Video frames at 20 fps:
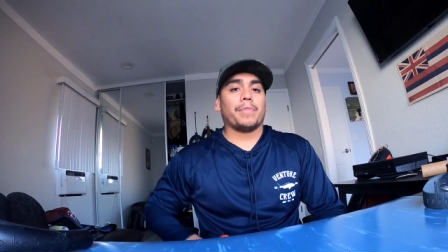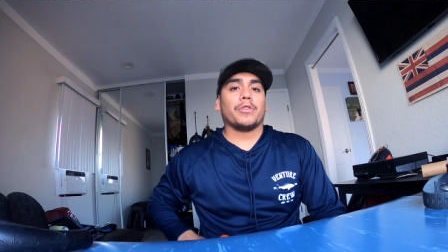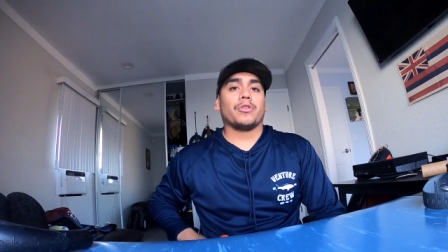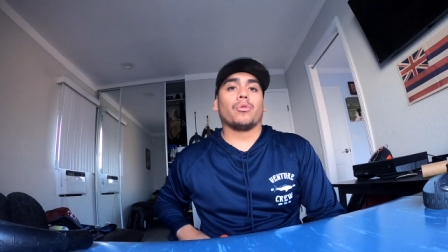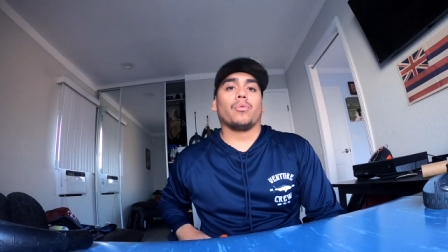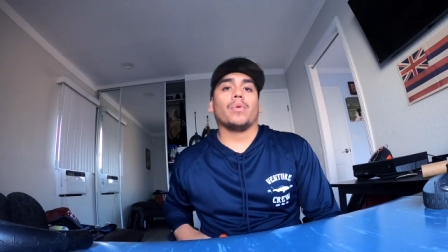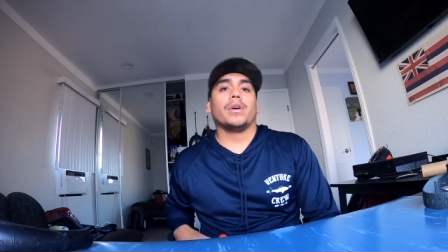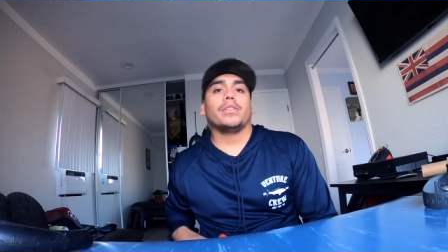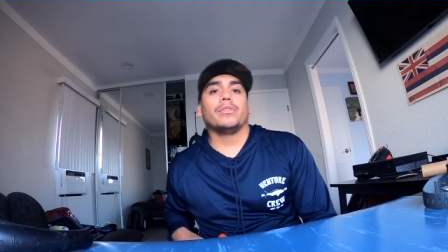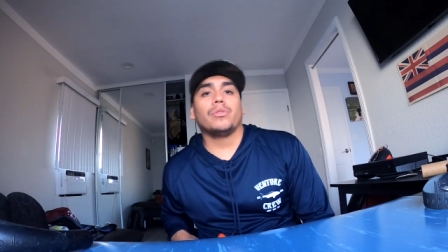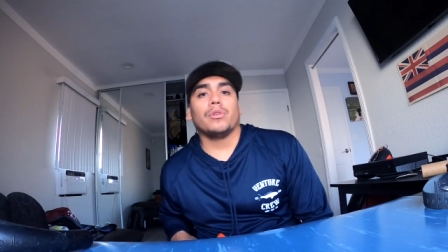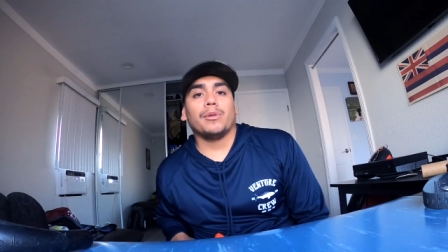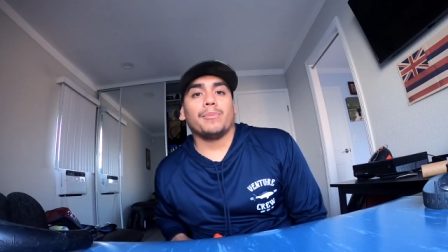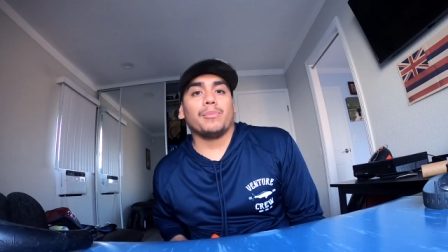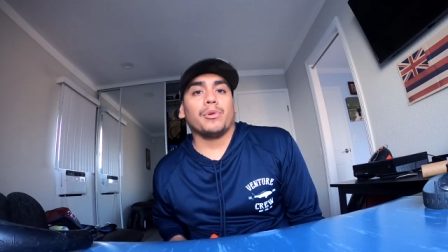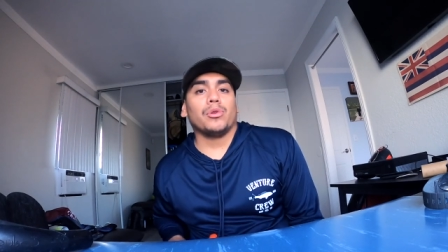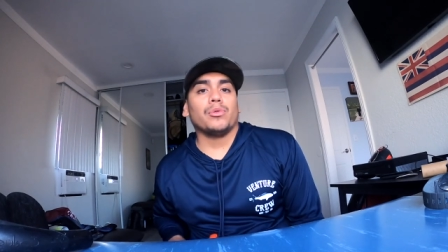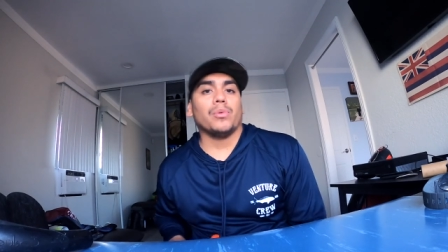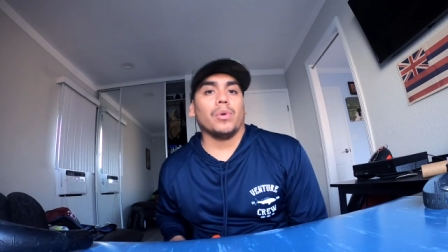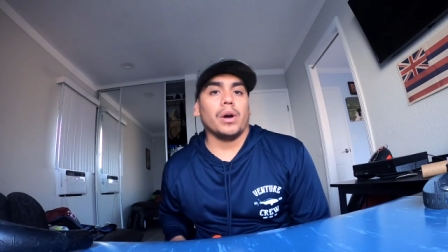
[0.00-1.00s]
So when doing
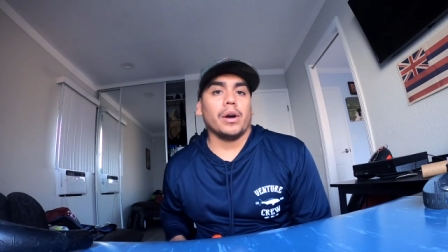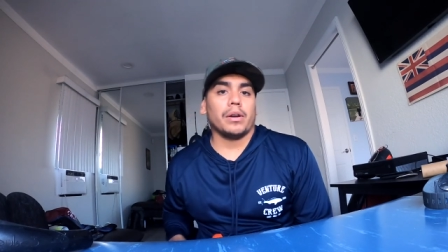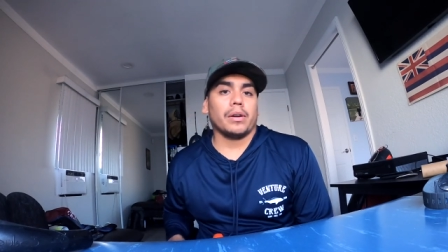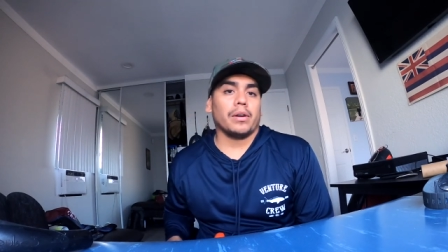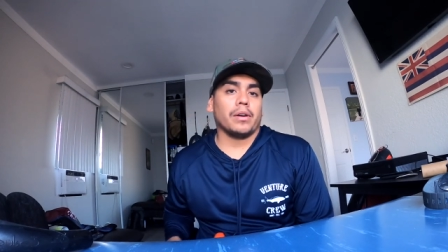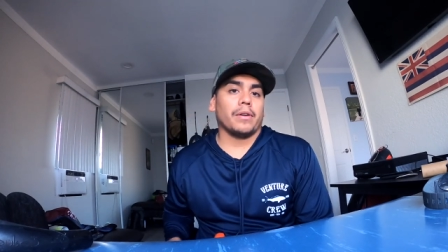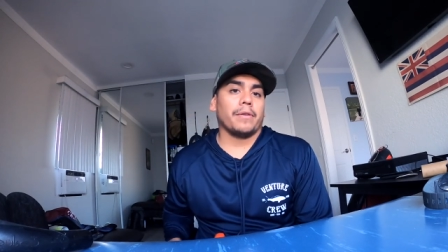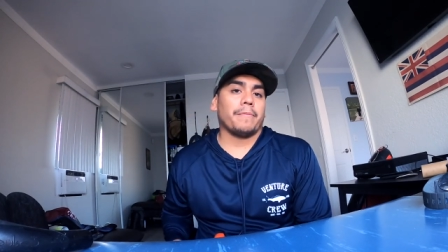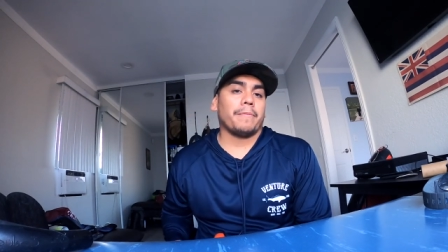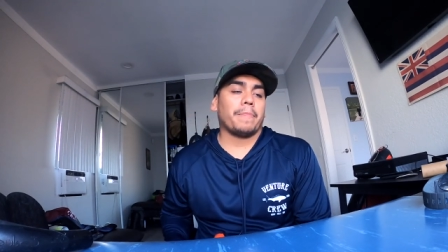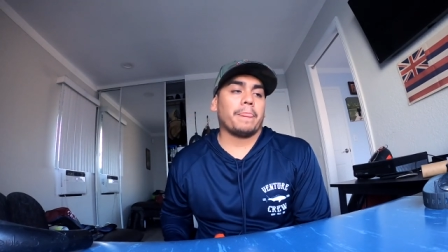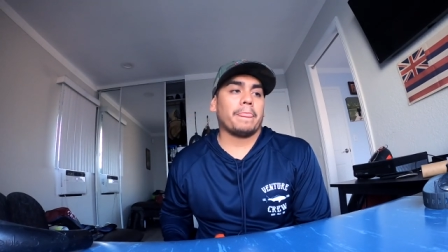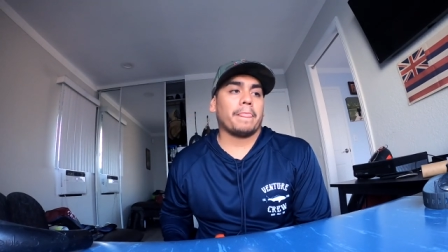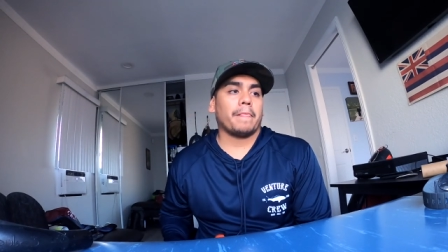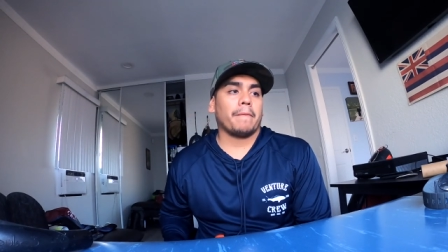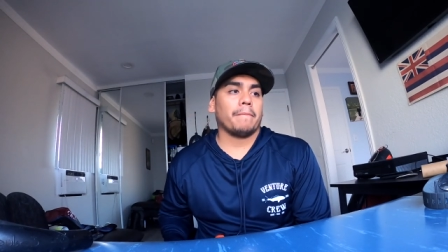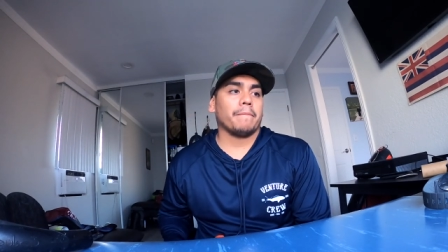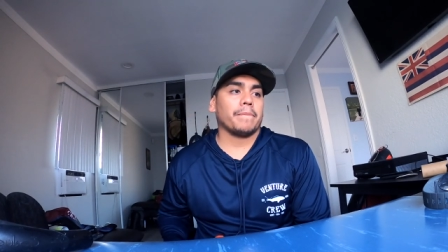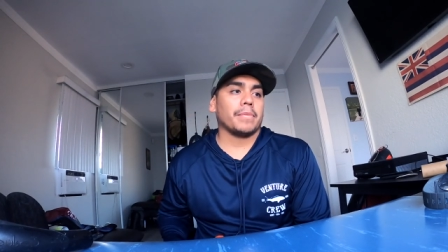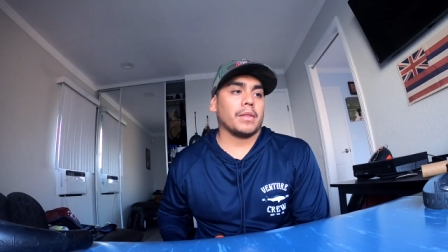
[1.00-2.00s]
blue water,
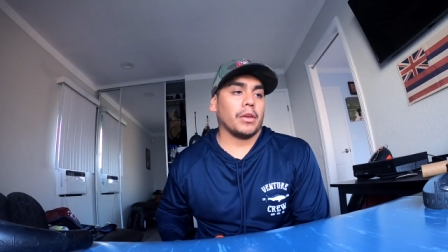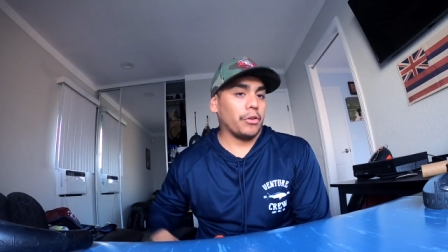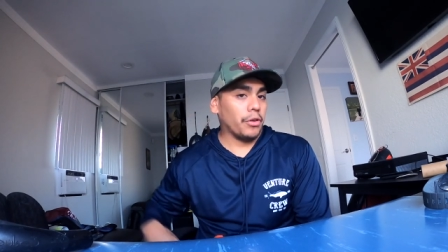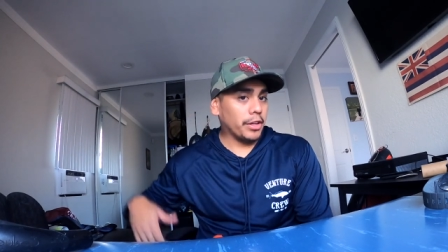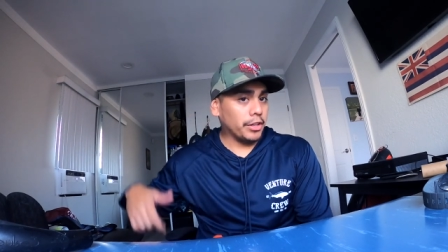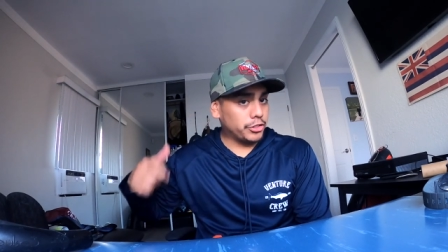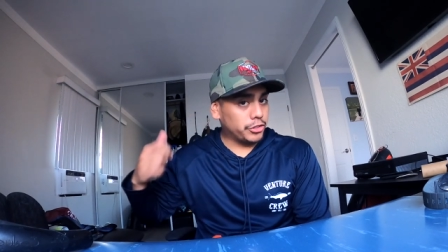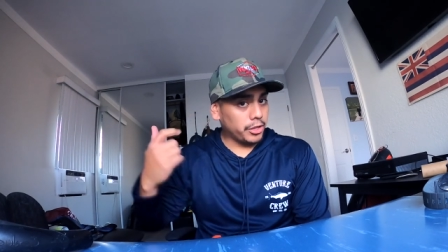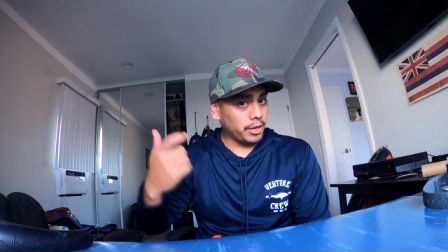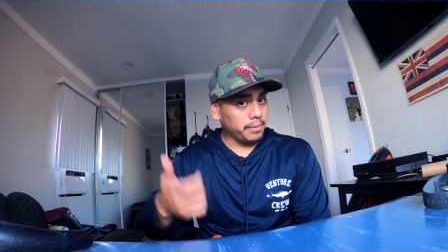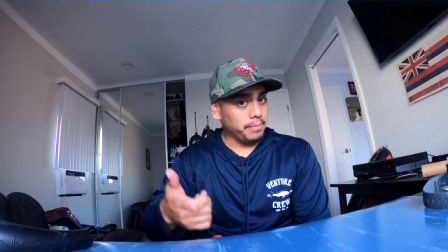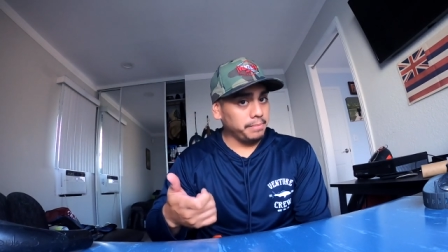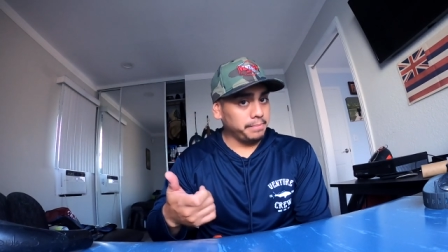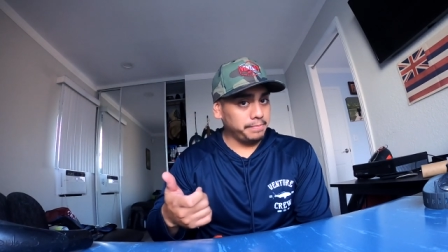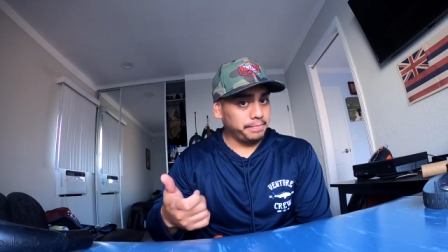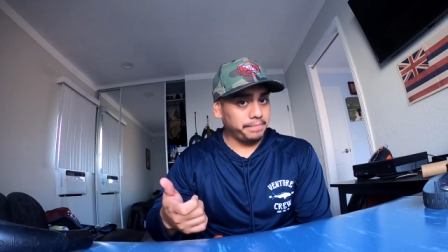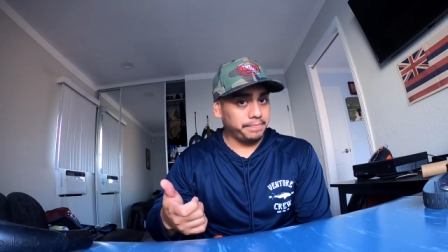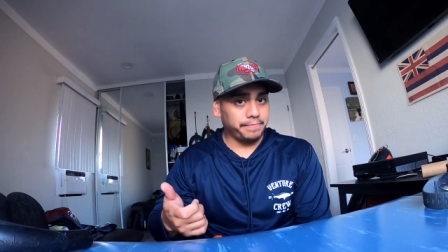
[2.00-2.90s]
you need chum,